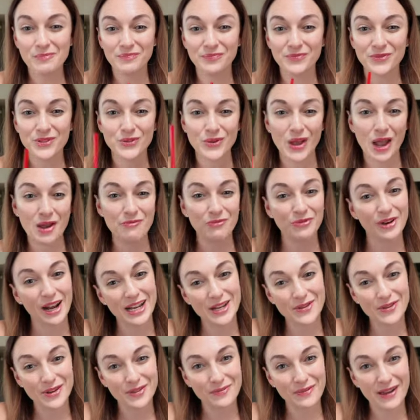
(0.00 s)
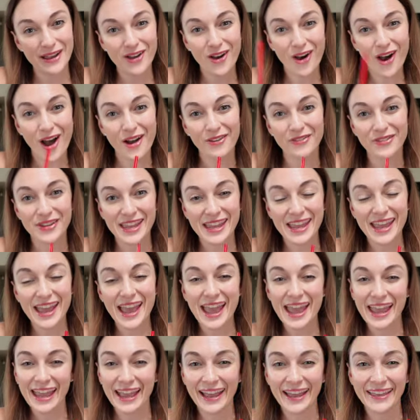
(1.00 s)
So I'm ready with my coffee
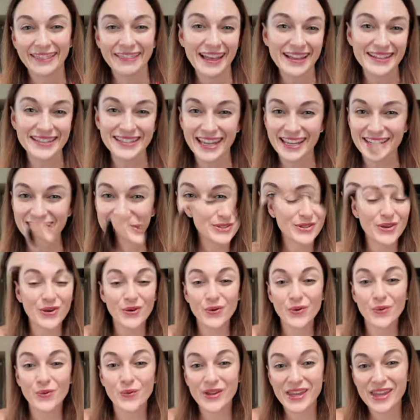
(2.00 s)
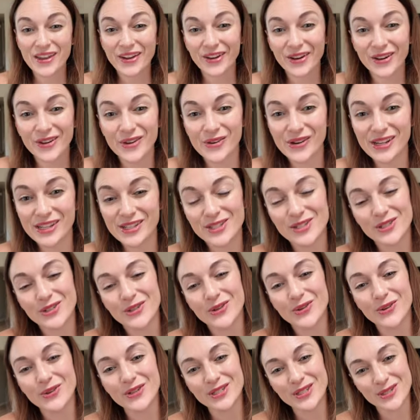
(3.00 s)
and let's get started. We are going
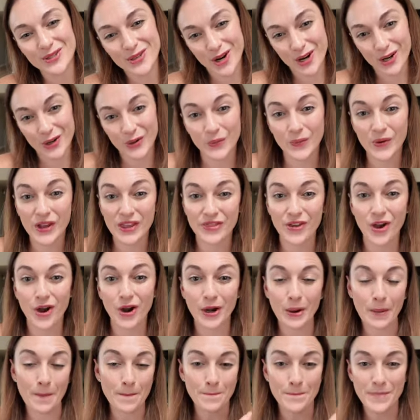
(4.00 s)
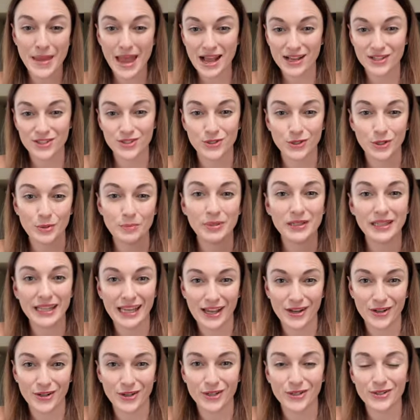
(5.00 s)
to start with our master
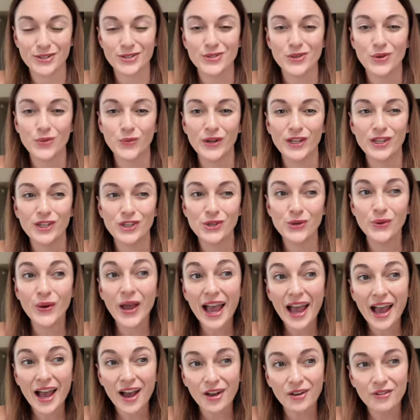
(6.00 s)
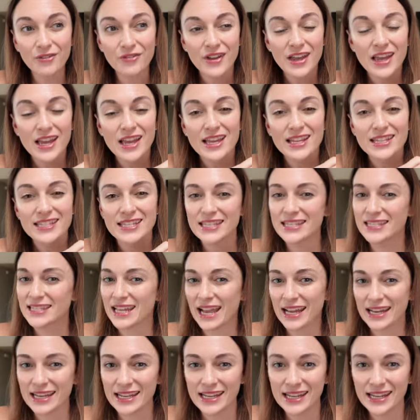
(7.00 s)
planner. So when you have
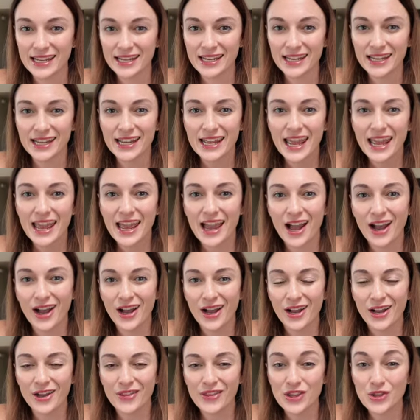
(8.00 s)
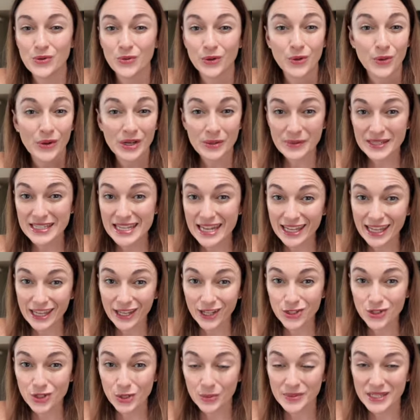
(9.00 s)
decided that you are going to be taking
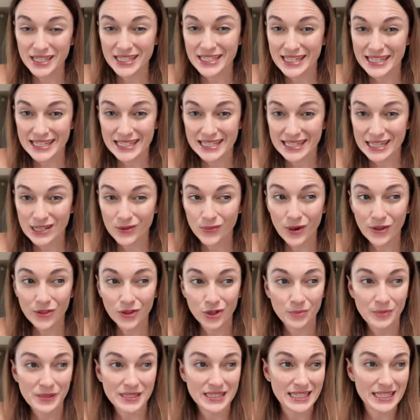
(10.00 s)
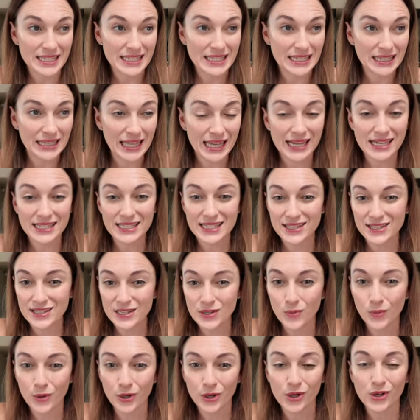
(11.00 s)
a trip to Disney, whether it be Disneyland, Disney
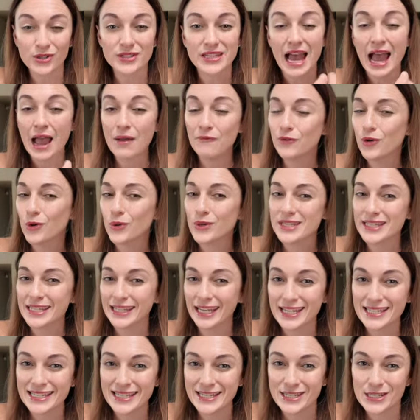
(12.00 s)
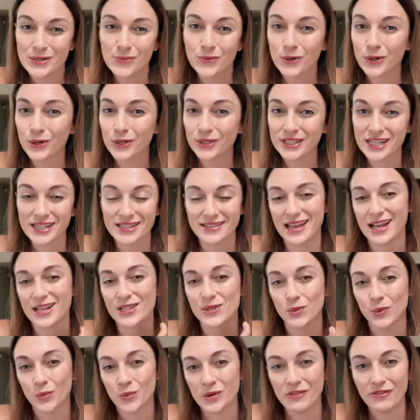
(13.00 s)
World. I'm focusing on Disney World because
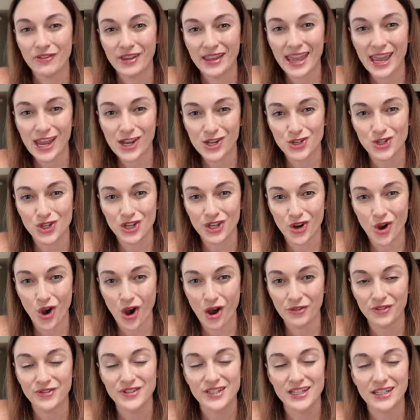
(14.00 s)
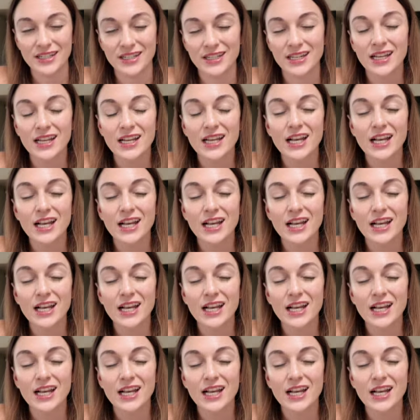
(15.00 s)
that's where we vacation often.